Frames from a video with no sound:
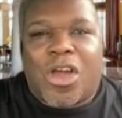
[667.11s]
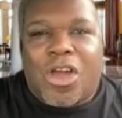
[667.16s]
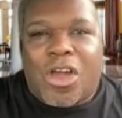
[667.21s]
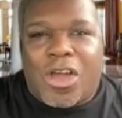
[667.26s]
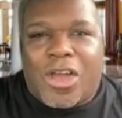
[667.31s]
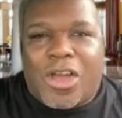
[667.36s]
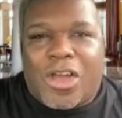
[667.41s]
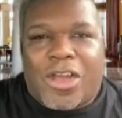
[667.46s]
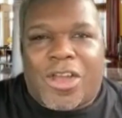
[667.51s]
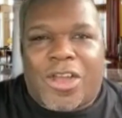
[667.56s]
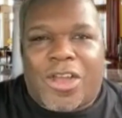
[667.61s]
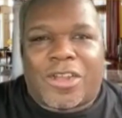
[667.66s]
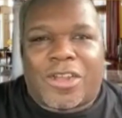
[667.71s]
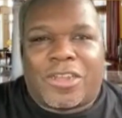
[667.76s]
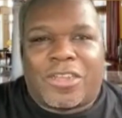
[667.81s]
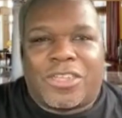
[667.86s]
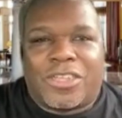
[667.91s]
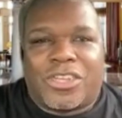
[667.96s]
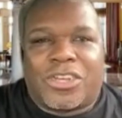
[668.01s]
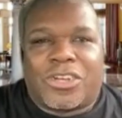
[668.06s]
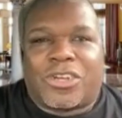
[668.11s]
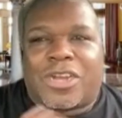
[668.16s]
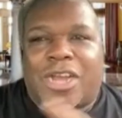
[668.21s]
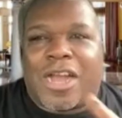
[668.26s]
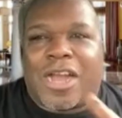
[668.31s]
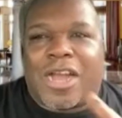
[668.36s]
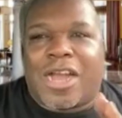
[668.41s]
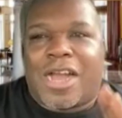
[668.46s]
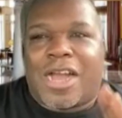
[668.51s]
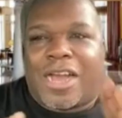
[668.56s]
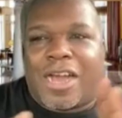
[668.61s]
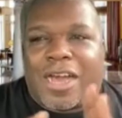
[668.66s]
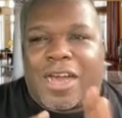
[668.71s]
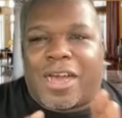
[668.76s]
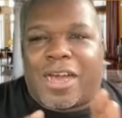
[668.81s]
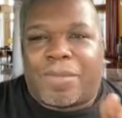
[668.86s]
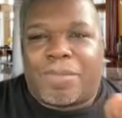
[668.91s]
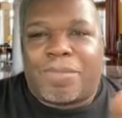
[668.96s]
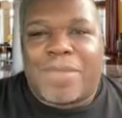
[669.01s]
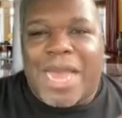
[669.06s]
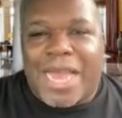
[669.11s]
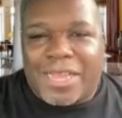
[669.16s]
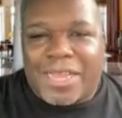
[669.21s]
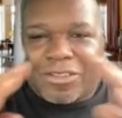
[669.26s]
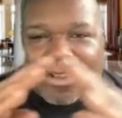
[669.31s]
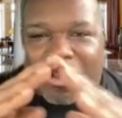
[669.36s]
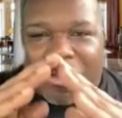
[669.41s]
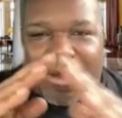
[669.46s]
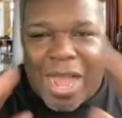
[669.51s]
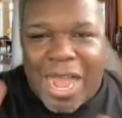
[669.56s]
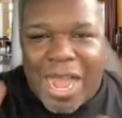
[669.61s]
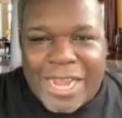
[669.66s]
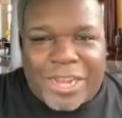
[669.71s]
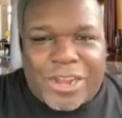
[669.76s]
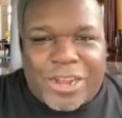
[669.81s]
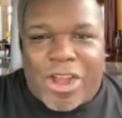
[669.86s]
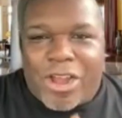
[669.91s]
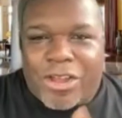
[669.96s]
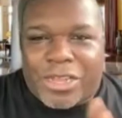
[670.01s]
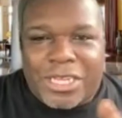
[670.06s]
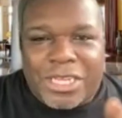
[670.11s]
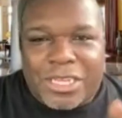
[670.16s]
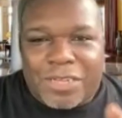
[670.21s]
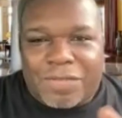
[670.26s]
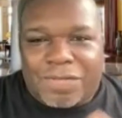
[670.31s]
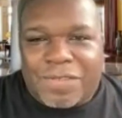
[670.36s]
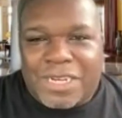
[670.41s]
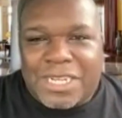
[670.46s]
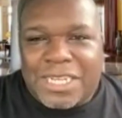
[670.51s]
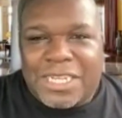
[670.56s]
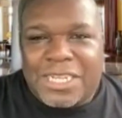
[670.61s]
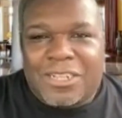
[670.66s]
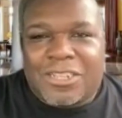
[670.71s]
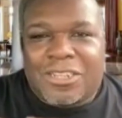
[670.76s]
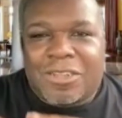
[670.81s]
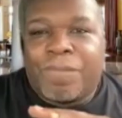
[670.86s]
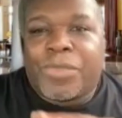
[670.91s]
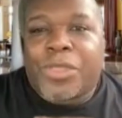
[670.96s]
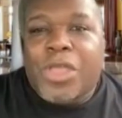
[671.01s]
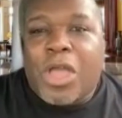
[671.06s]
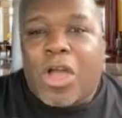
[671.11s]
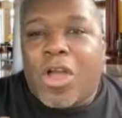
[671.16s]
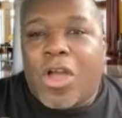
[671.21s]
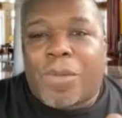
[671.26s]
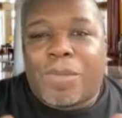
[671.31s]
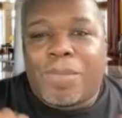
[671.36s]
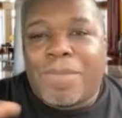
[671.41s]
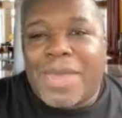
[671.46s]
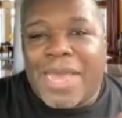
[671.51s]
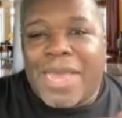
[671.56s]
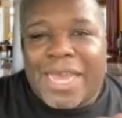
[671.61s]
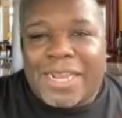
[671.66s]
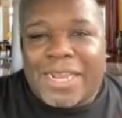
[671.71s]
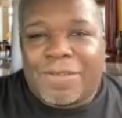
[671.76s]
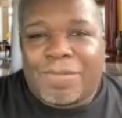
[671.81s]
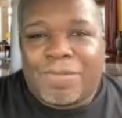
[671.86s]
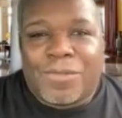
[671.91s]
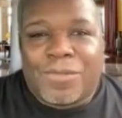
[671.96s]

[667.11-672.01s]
Maslow hierarchy of needs are met.